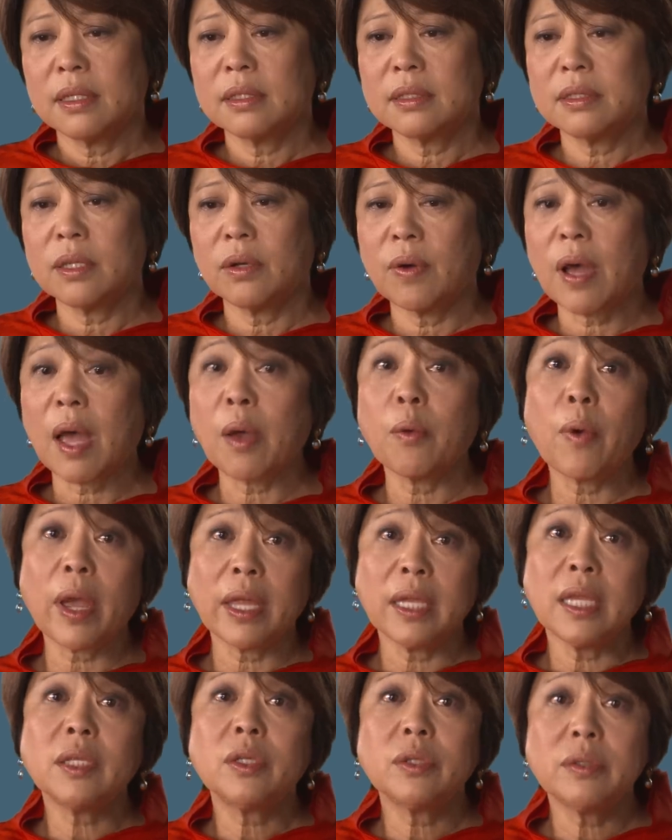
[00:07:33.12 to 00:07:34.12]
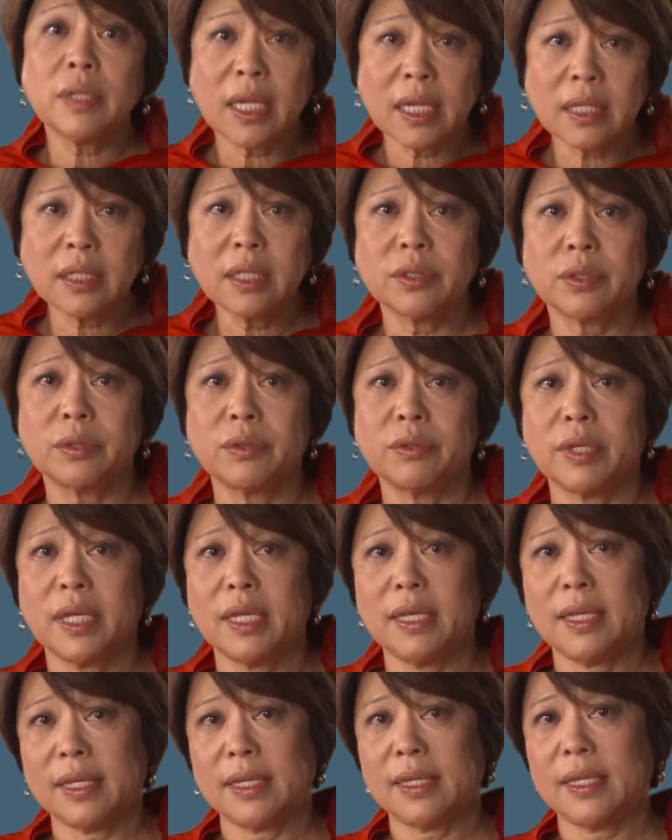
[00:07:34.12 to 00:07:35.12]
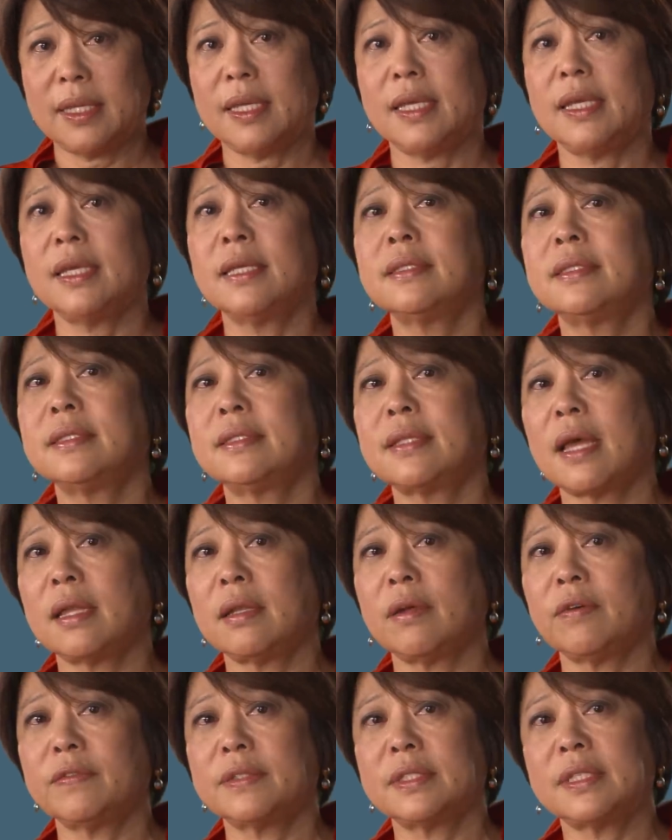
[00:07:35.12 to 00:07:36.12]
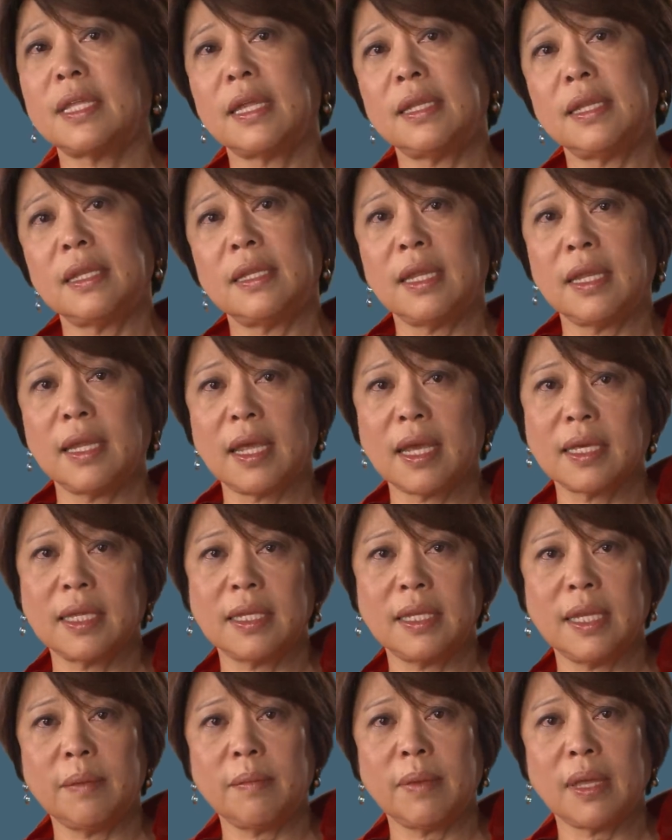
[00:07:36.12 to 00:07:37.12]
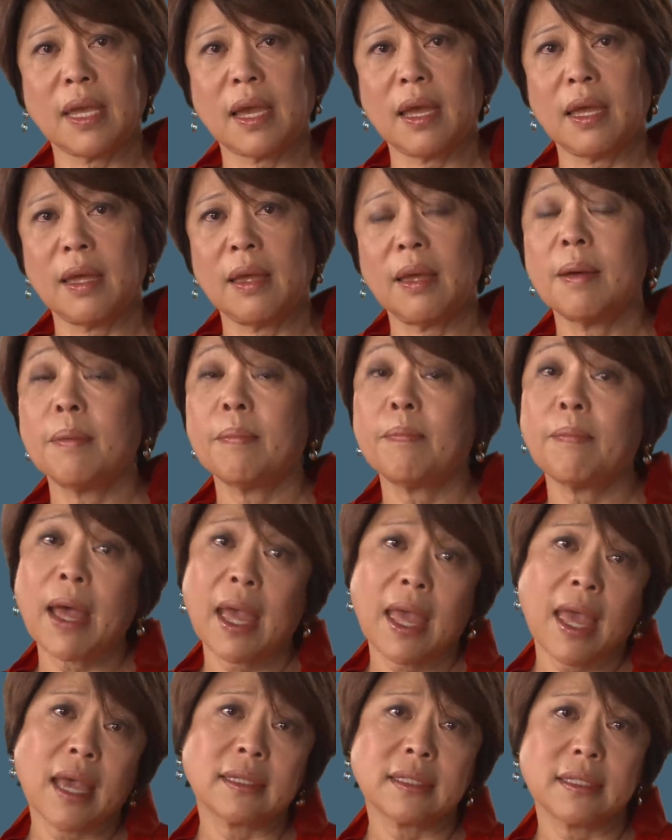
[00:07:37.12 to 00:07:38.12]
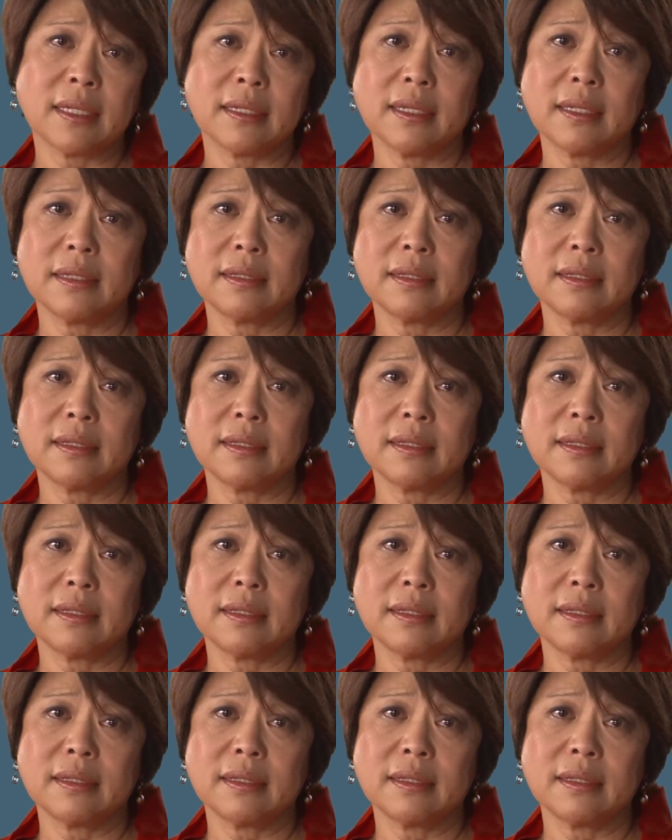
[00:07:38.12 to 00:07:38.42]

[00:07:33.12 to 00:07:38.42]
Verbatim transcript: So I went into the industry instead of staying in academia by accident.